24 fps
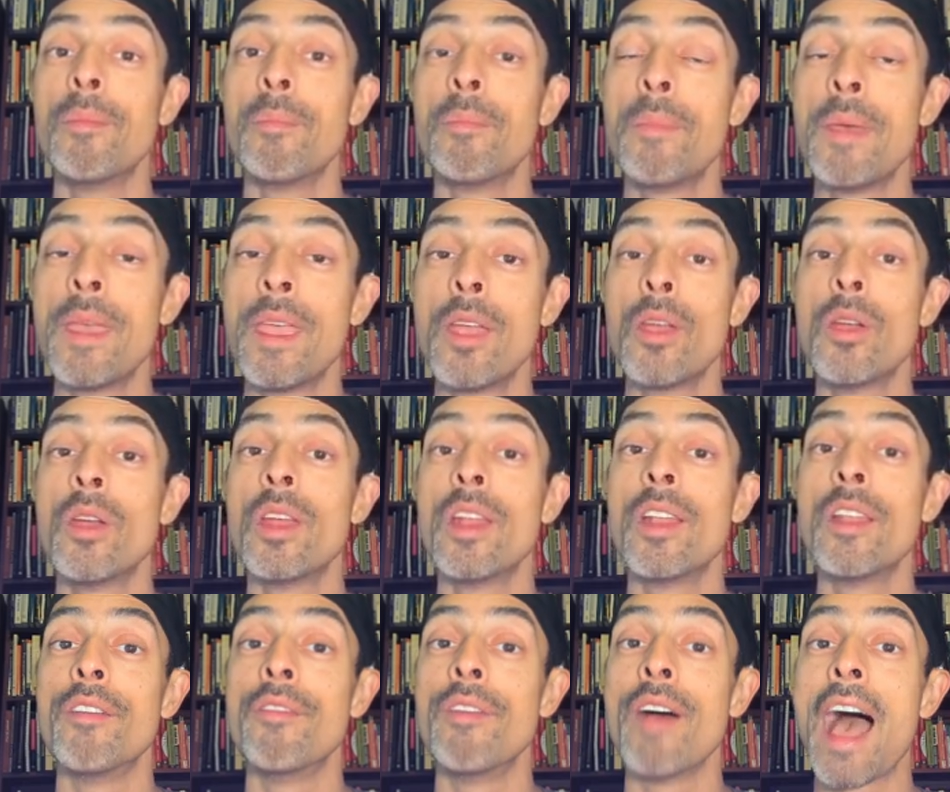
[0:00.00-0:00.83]

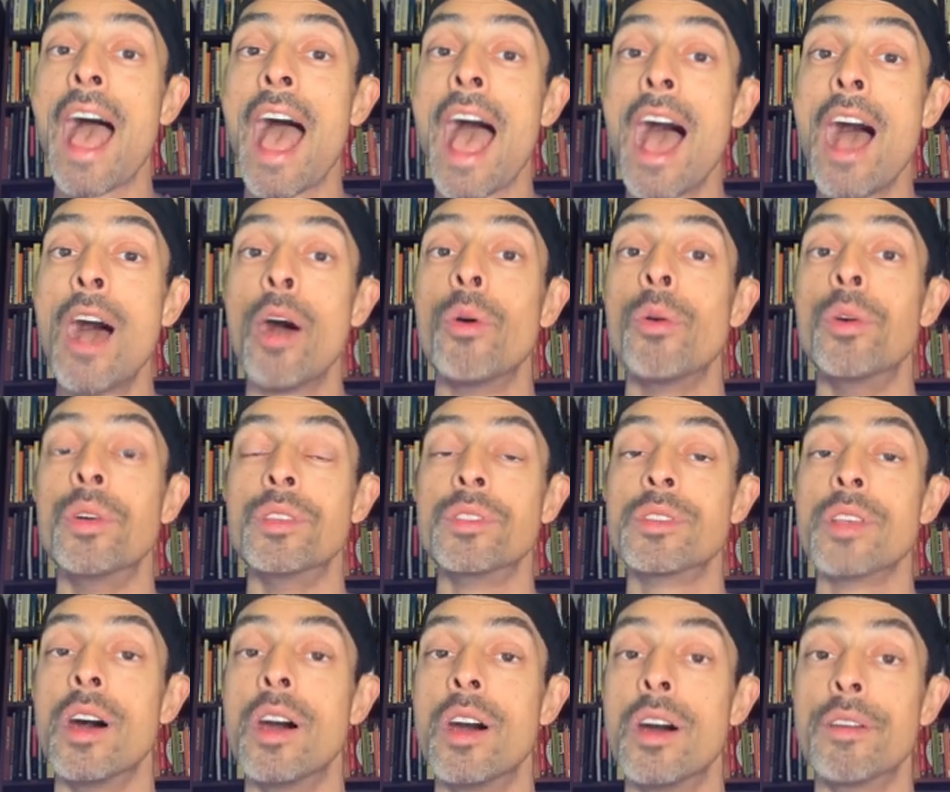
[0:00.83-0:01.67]
period of
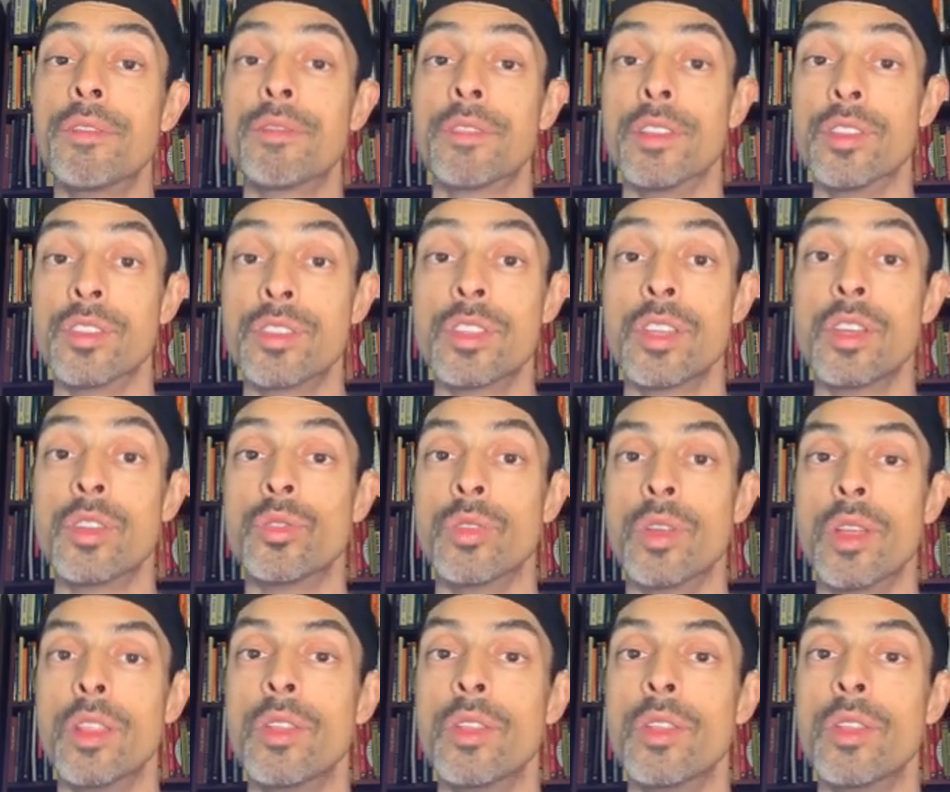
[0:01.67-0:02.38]
hours after surgery.